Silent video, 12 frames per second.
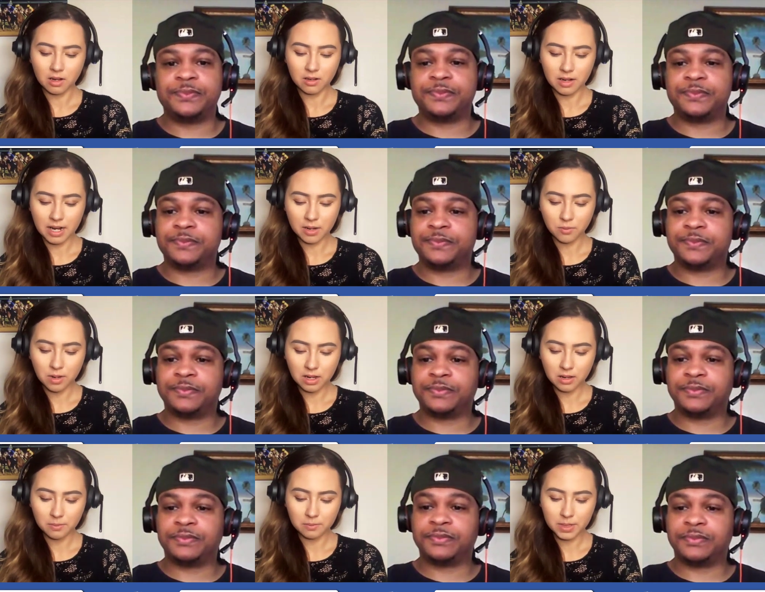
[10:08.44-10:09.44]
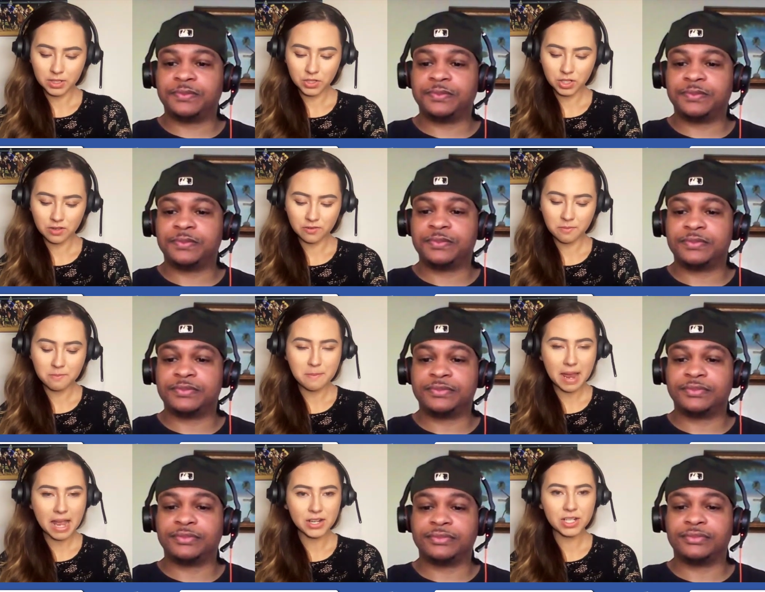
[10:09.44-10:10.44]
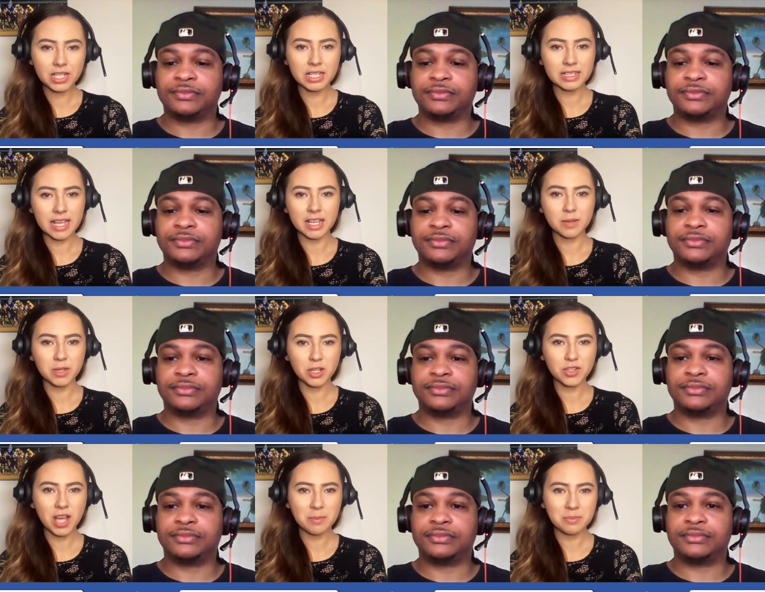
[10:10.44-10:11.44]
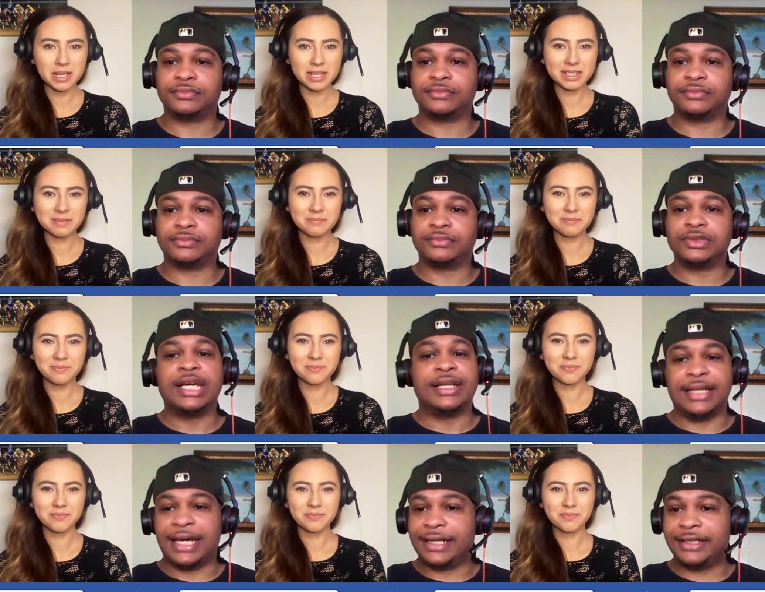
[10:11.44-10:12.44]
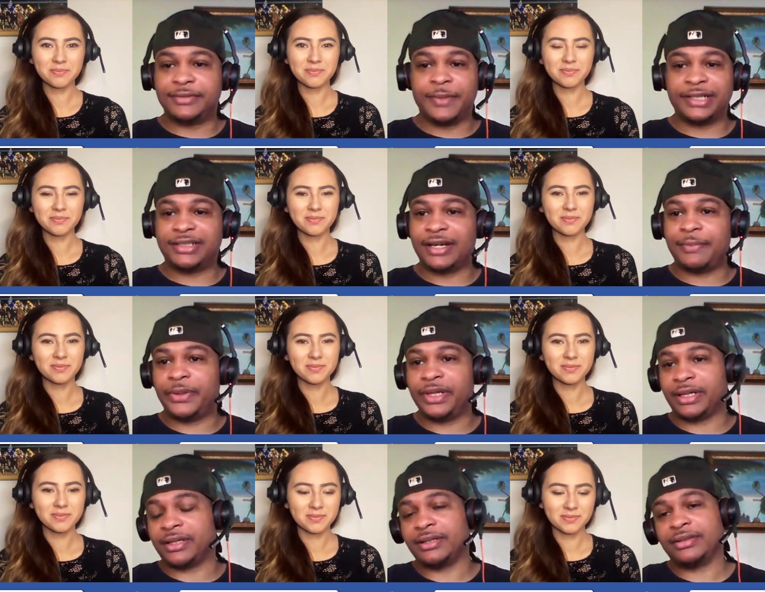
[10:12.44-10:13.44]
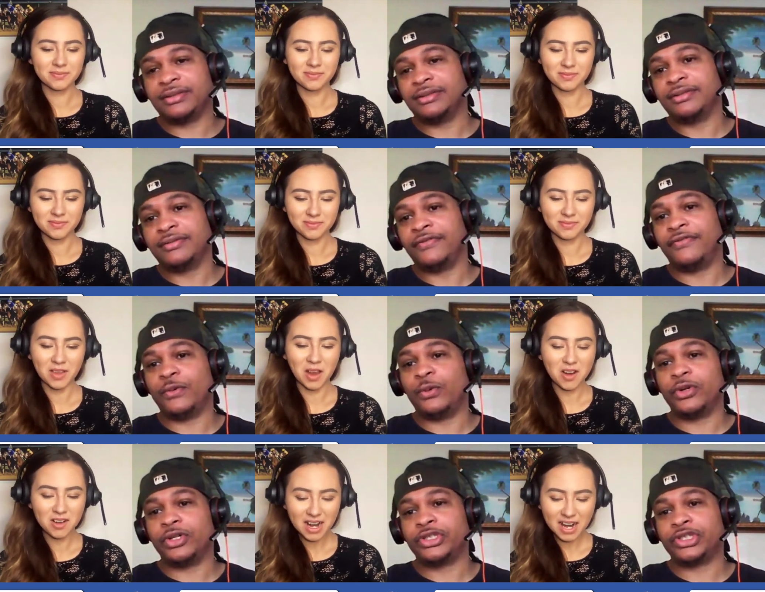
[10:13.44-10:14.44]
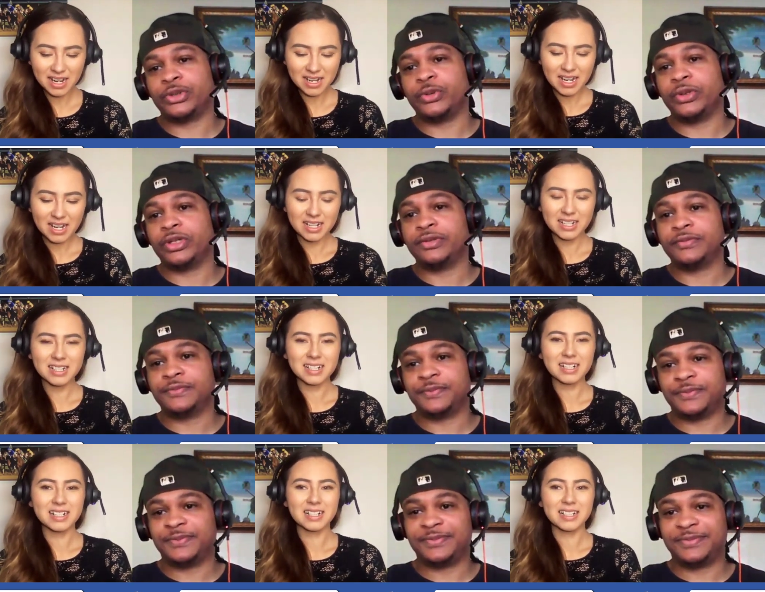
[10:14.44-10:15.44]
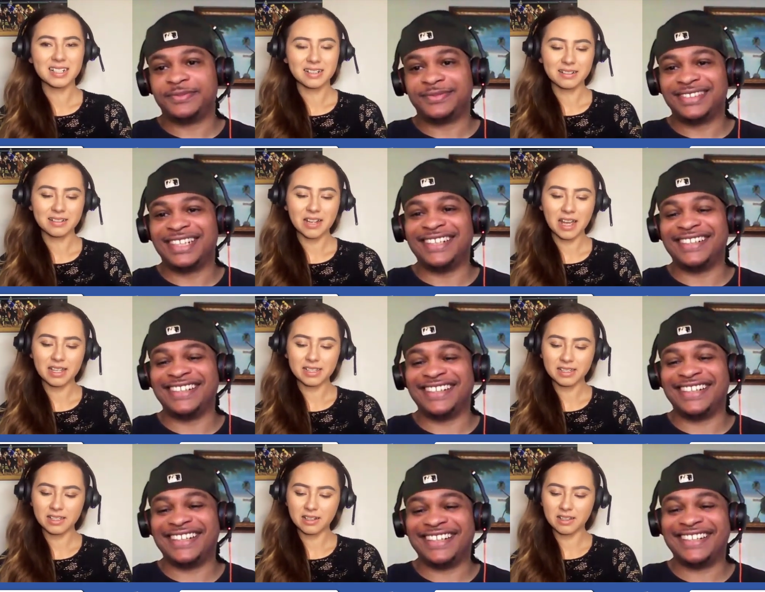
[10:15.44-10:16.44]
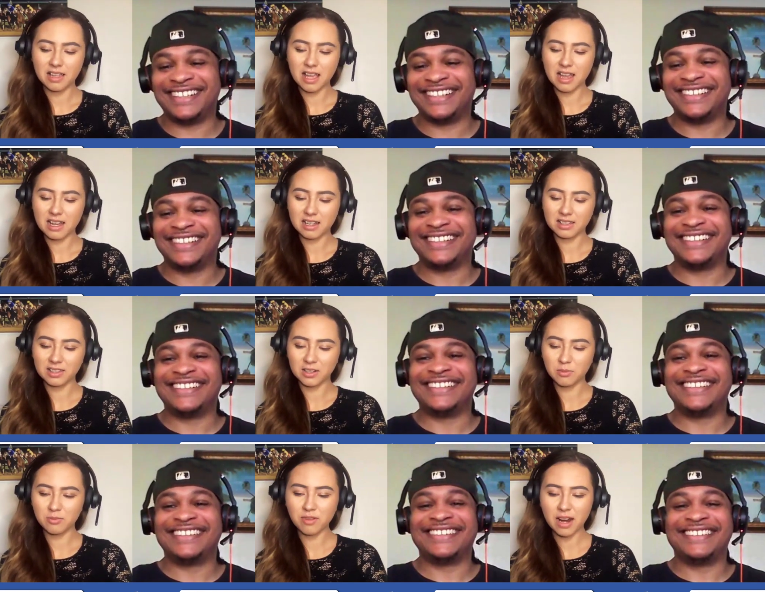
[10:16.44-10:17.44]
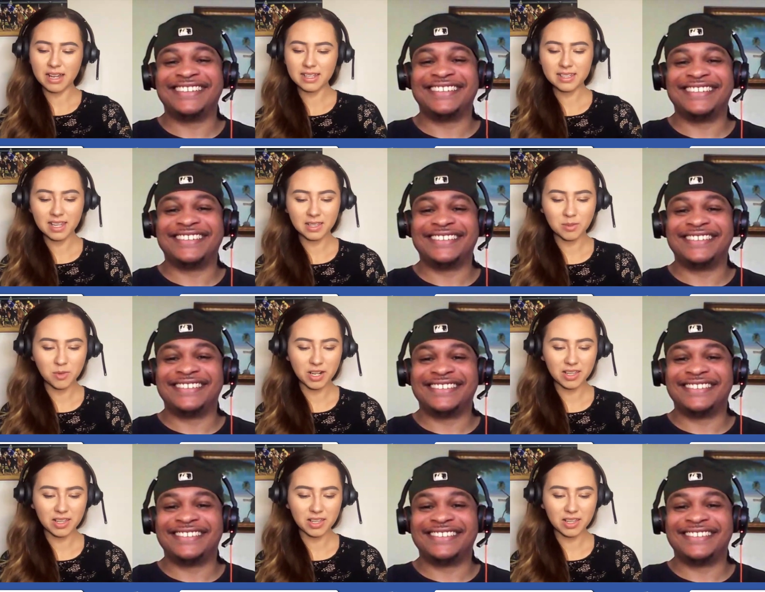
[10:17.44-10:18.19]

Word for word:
Speaker 1: All right. Well, Mischief Magic is that going to be your top pick?
Speaker 2: That is my top pick for all right. sure.
Speaker 1: nice little uh little price on the